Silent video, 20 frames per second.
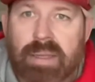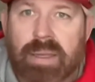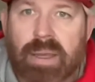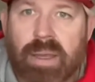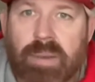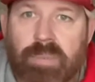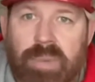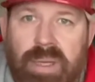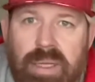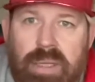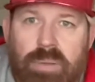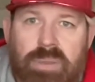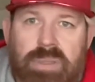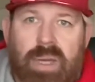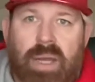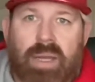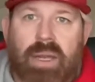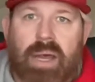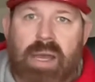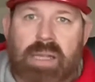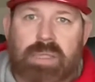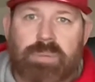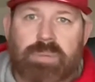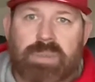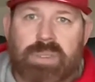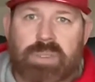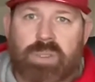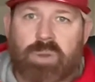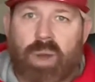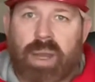I mean, he was on
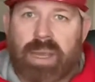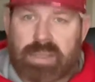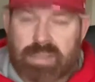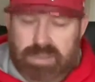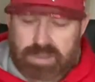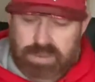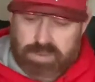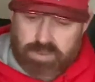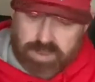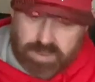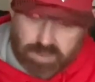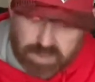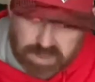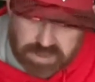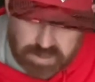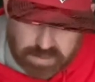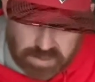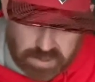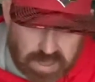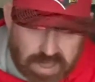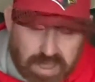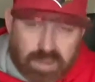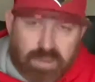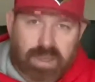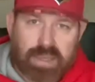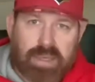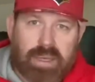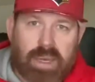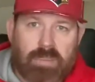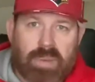hospice twice. He was,
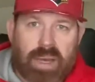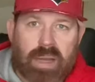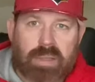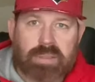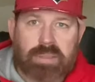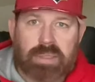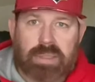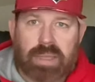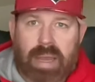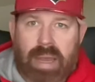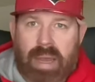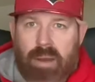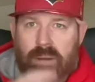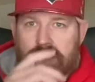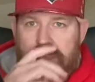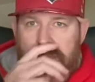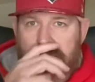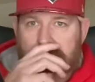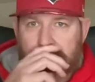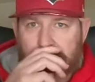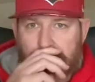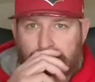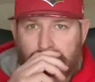he came out to the house.